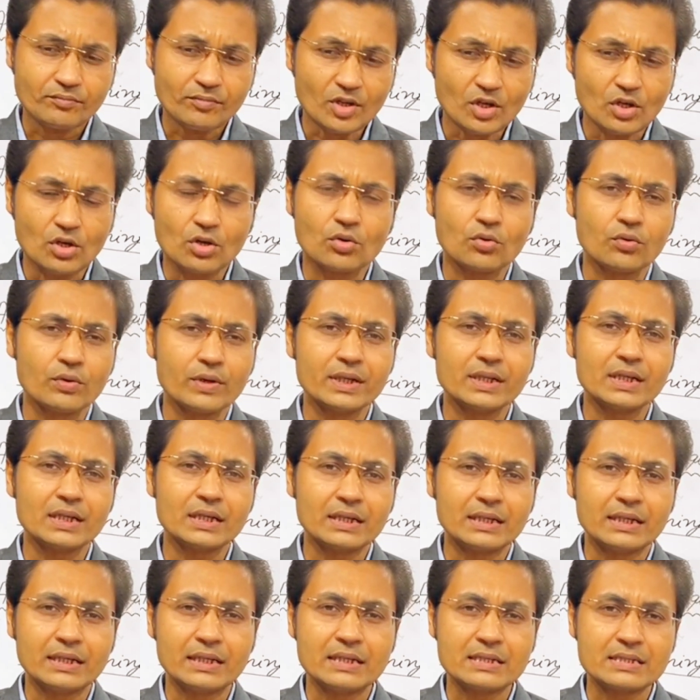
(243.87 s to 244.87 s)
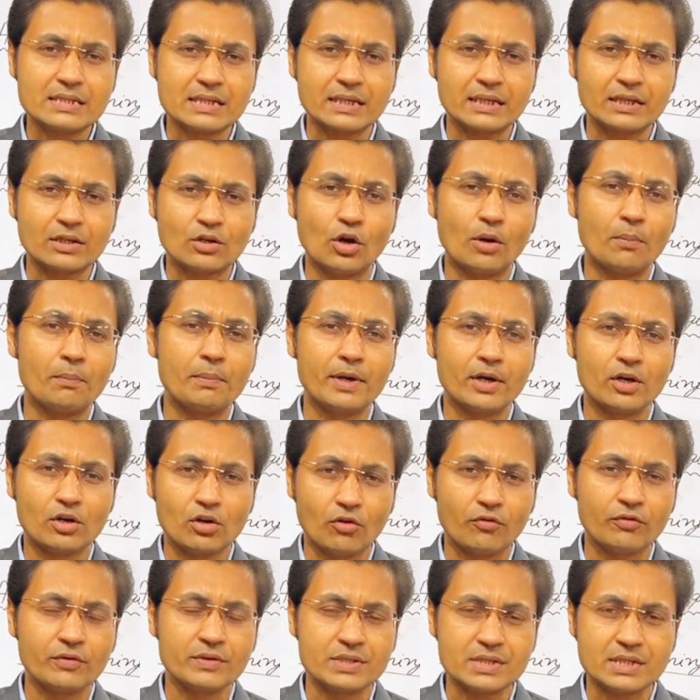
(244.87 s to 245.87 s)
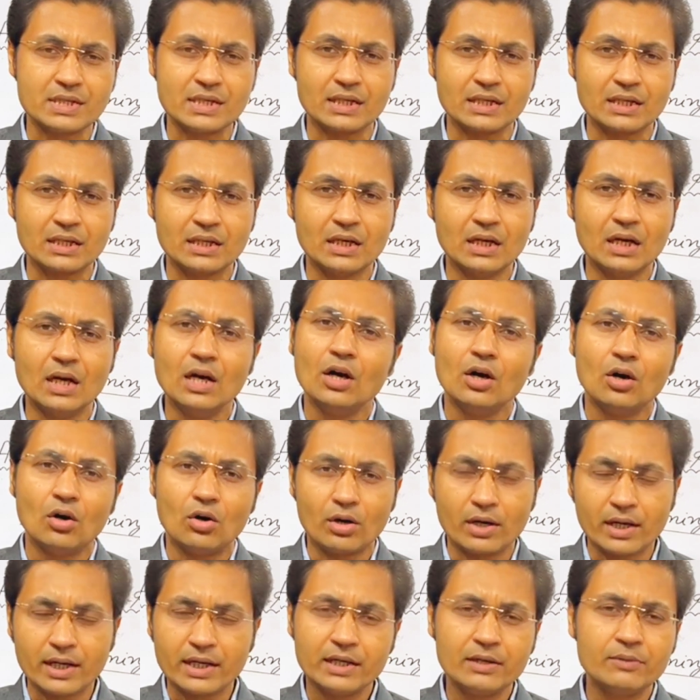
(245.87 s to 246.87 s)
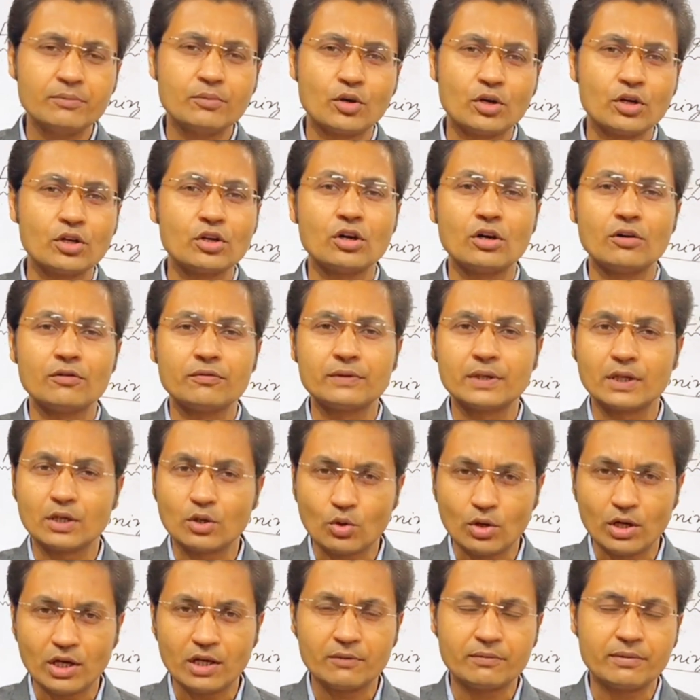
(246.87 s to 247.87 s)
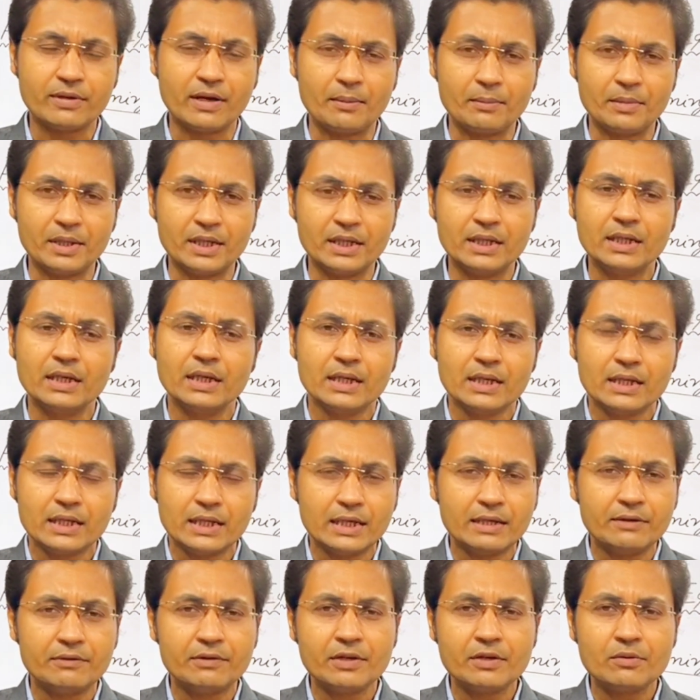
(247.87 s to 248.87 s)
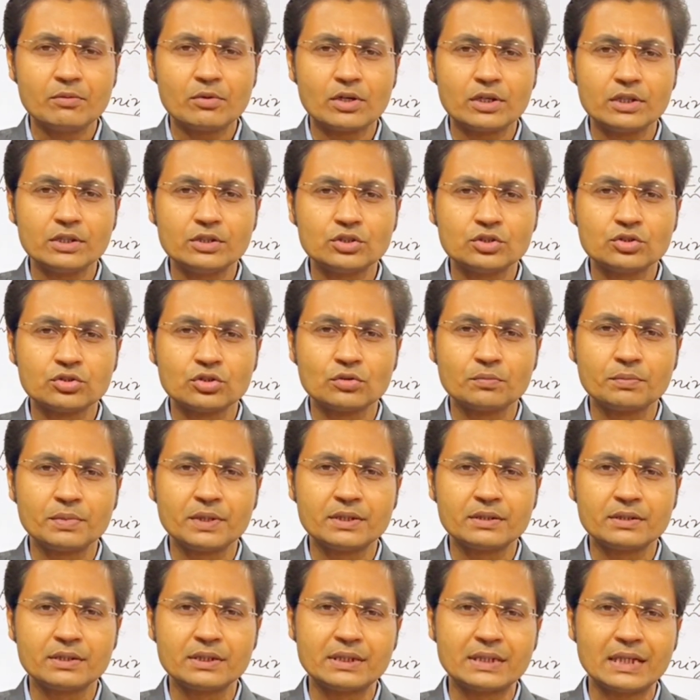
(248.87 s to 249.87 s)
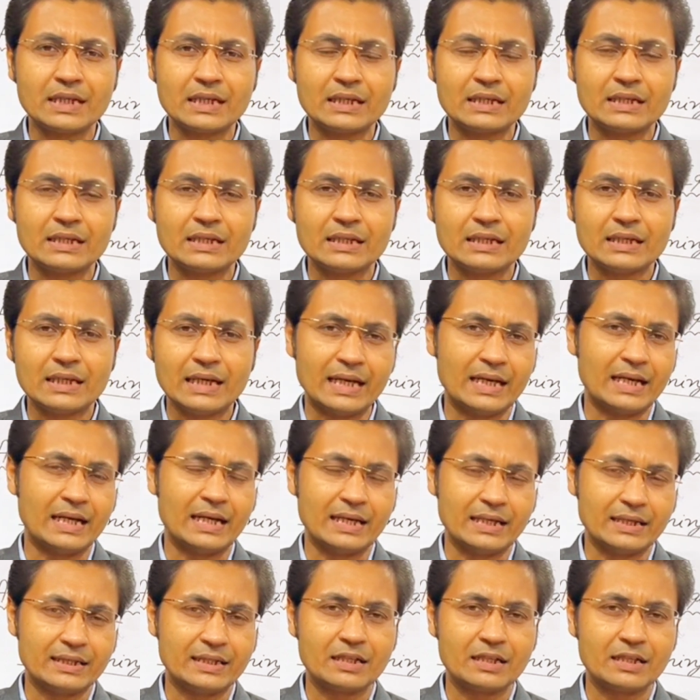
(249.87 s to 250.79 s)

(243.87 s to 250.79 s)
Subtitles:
or whether he is any government official or anybody of the royal family, everybody should be treated alike.